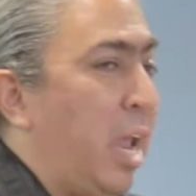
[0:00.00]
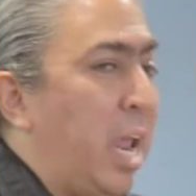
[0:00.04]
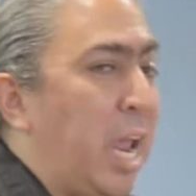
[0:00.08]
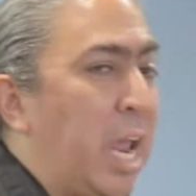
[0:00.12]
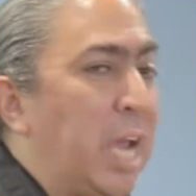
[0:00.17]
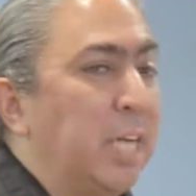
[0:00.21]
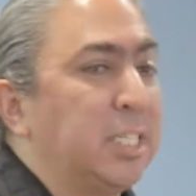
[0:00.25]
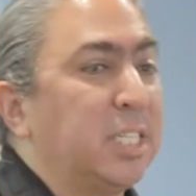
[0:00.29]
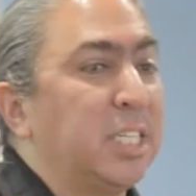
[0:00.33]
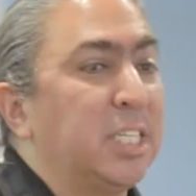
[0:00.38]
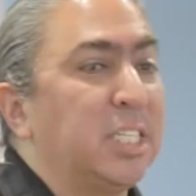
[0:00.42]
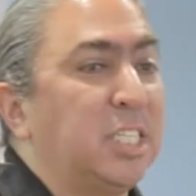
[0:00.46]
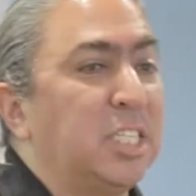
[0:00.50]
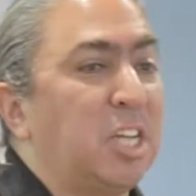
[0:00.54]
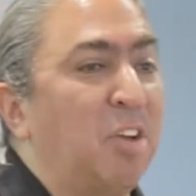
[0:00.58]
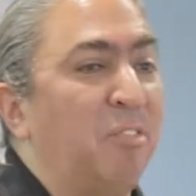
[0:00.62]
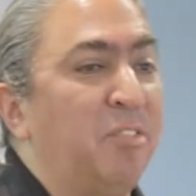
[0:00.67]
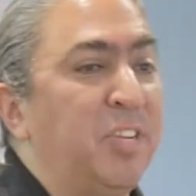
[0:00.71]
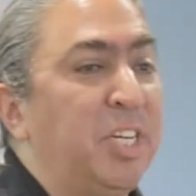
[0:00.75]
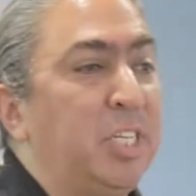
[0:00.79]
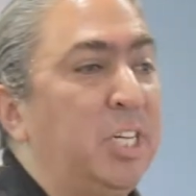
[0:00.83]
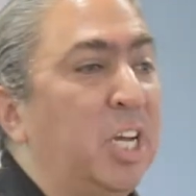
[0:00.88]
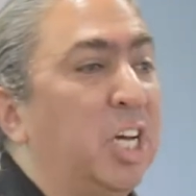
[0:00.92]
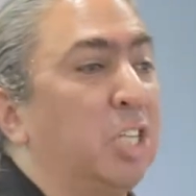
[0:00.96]
End of the
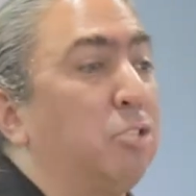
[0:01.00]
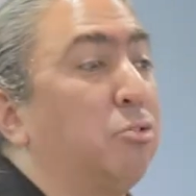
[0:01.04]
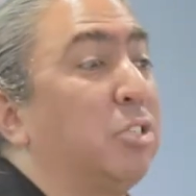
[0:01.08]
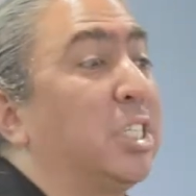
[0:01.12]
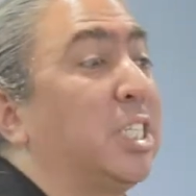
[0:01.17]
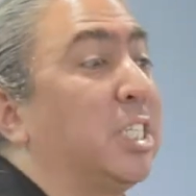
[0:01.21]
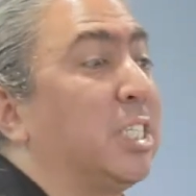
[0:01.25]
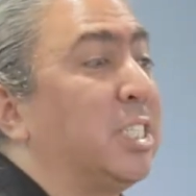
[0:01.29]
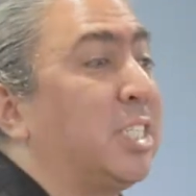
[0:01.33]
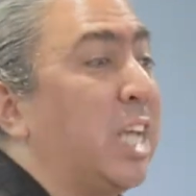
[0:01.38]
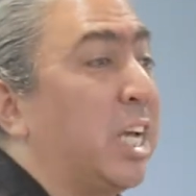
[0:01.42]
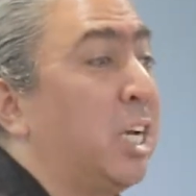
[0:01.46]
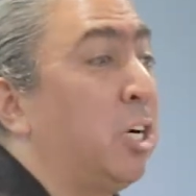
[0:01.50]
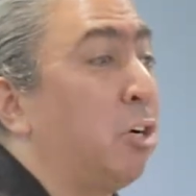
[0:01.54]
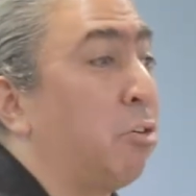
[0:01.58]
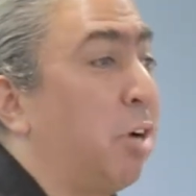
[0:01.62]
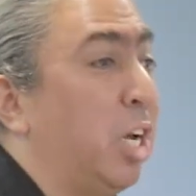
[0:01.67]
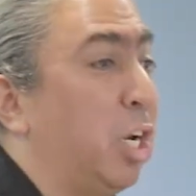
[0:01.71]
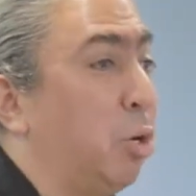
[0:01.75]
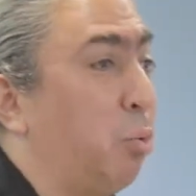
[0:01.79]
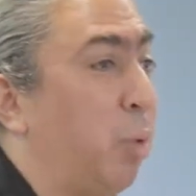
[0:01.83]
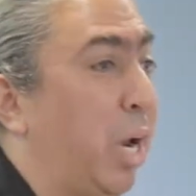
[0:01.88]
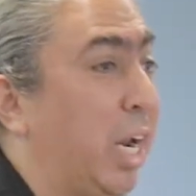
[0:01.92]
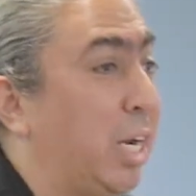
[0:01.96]
1700s, the Second
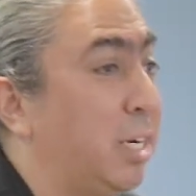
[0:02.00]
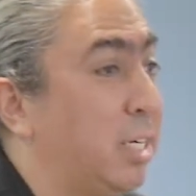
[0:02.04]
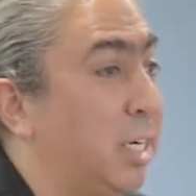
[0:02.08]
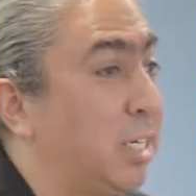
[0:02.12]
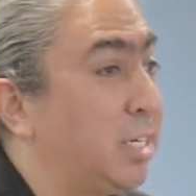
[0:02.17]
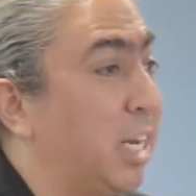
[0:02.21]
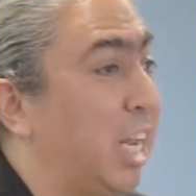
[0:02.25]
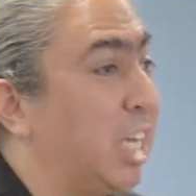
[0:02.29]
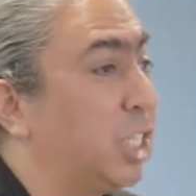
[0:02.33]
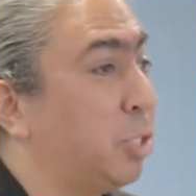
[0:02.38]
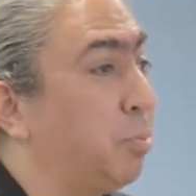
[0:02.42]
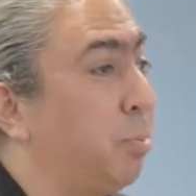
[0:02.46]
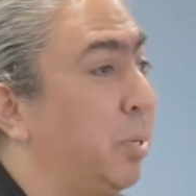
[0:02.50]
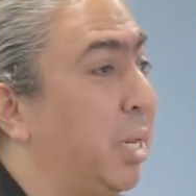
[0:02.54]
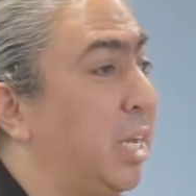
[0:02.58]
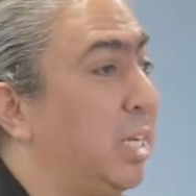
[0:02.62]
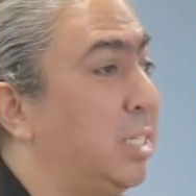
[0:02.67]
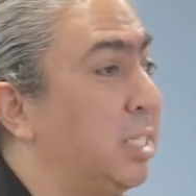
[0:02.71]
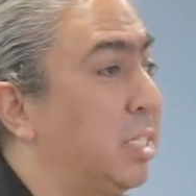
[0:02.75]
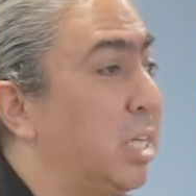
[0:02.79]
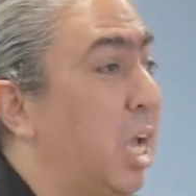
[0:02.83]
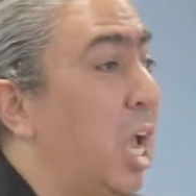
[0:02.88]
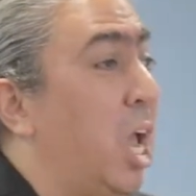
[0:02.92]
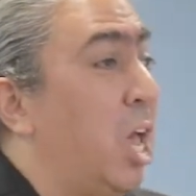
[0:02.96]
Great Awakening takes
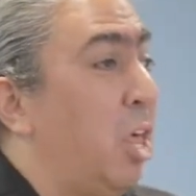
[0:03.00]
place.